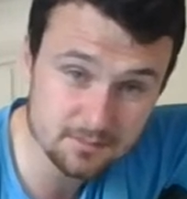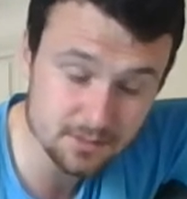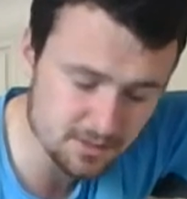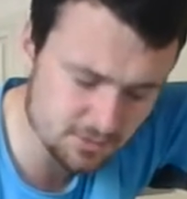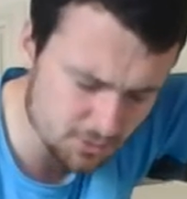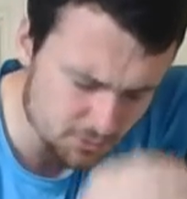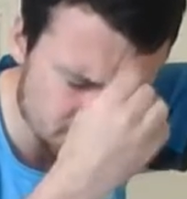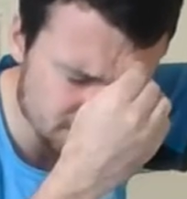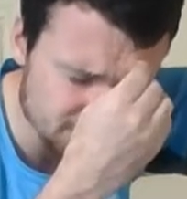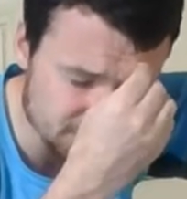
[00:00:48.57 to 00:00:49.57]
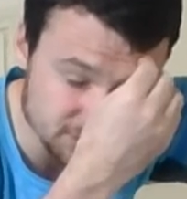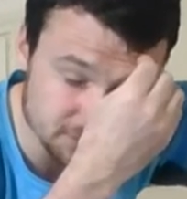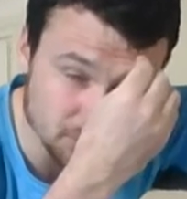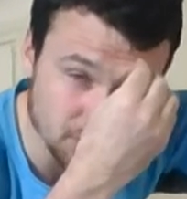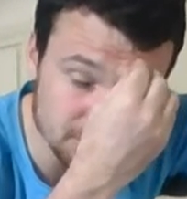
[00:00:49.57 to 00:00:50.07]
You need to do something for a
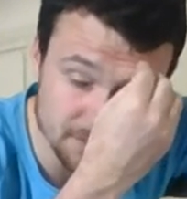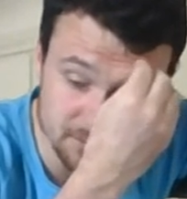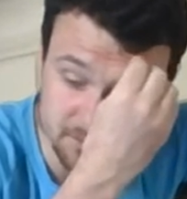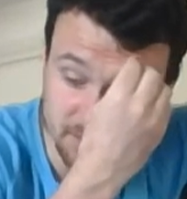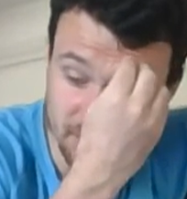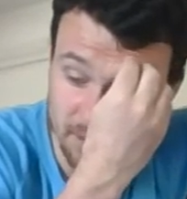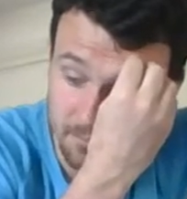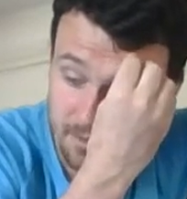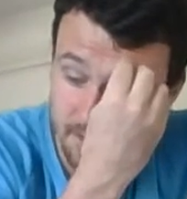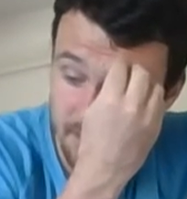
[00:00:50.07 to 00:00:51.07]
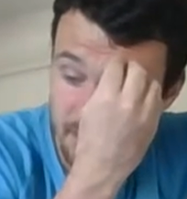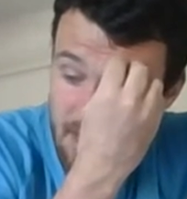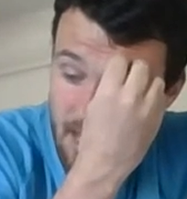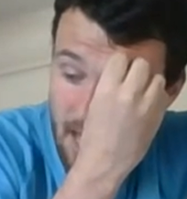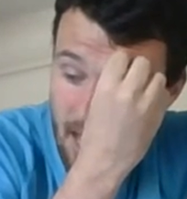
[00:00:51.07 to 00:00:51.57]
smaller amount of time.
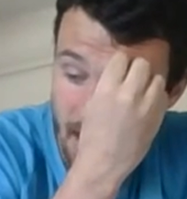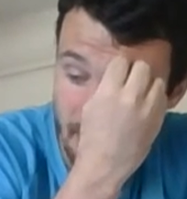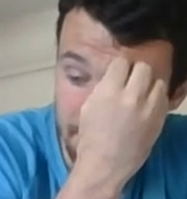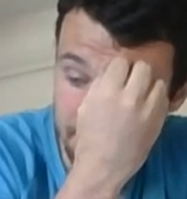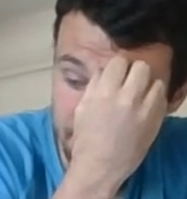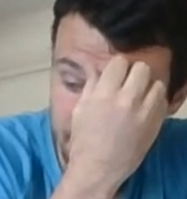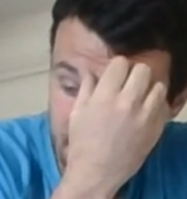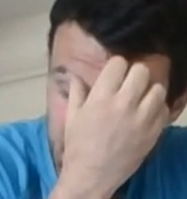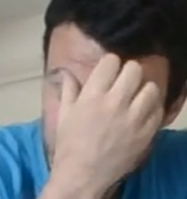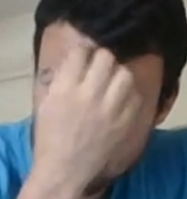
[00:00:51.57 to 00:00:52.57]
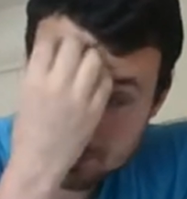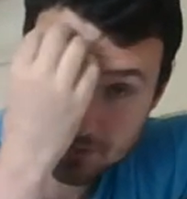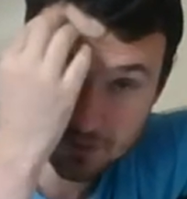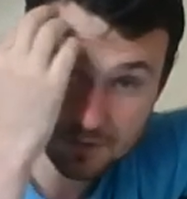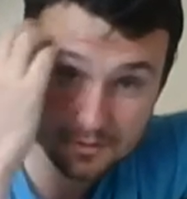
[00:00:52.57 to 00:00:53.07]
You know, it's
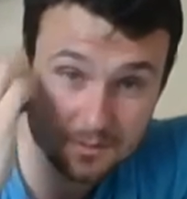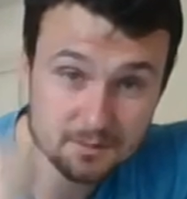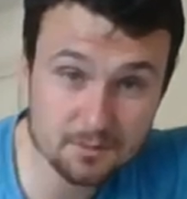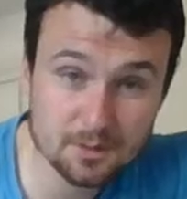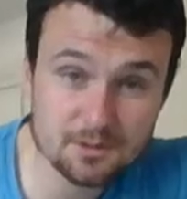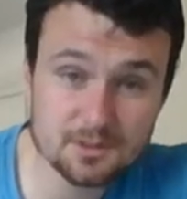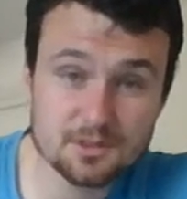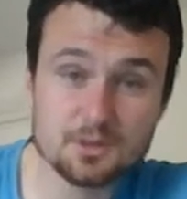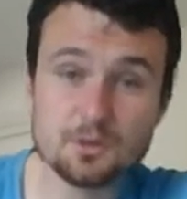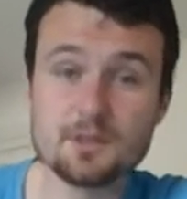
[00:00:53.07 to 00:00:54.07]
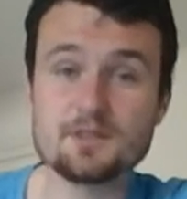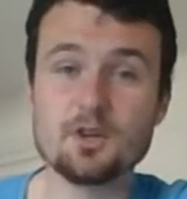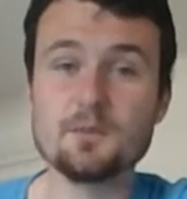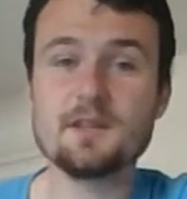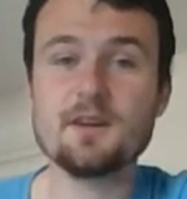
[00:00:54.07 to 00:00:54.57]
funny because when I was in school, they
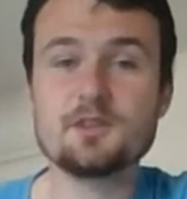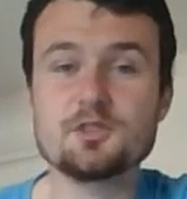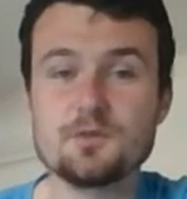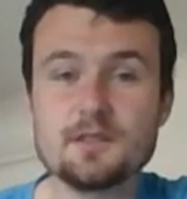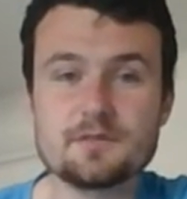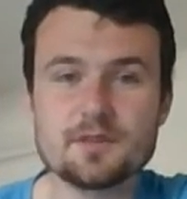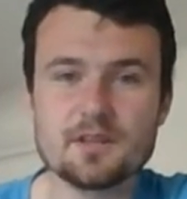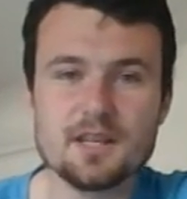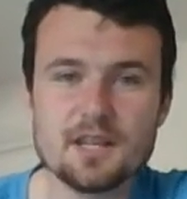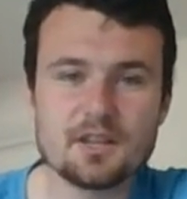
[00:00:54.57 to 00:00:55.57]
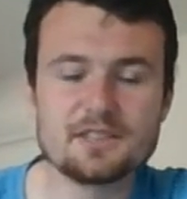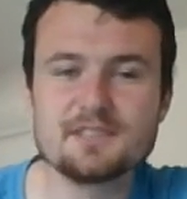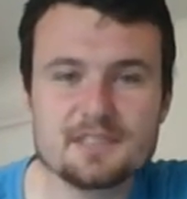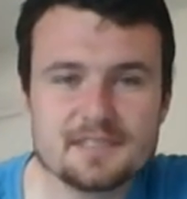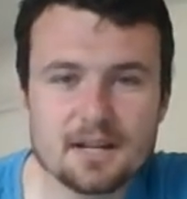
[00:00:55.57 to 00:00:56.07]
told me that I should read for like
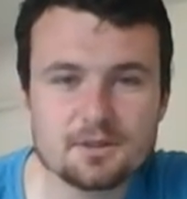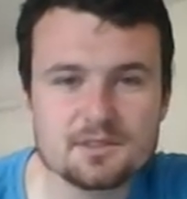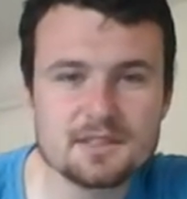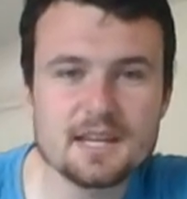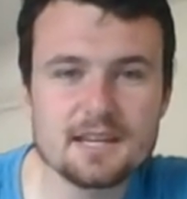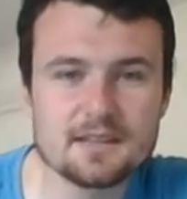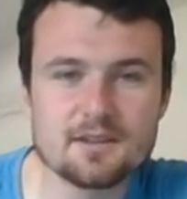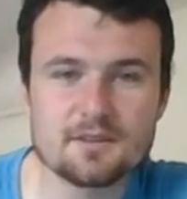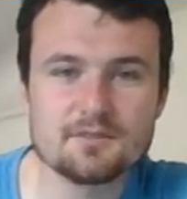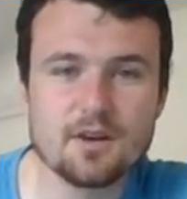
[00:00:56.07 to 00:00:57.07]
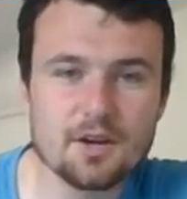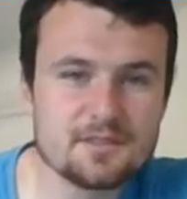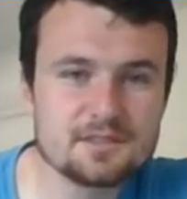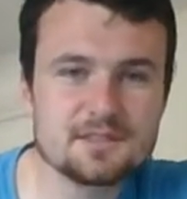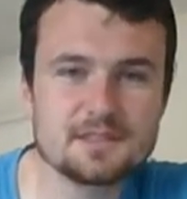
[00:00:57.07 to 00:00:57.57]
6 hours a day or
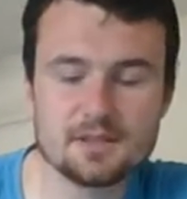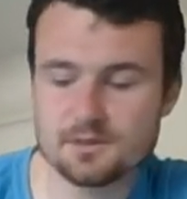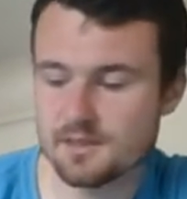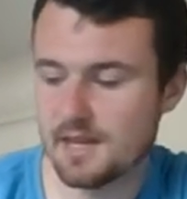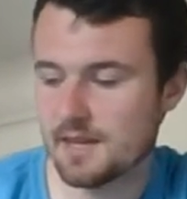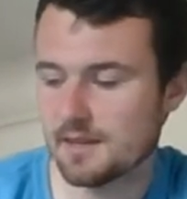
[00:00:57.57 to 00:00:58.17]
5 to 6 hours a day.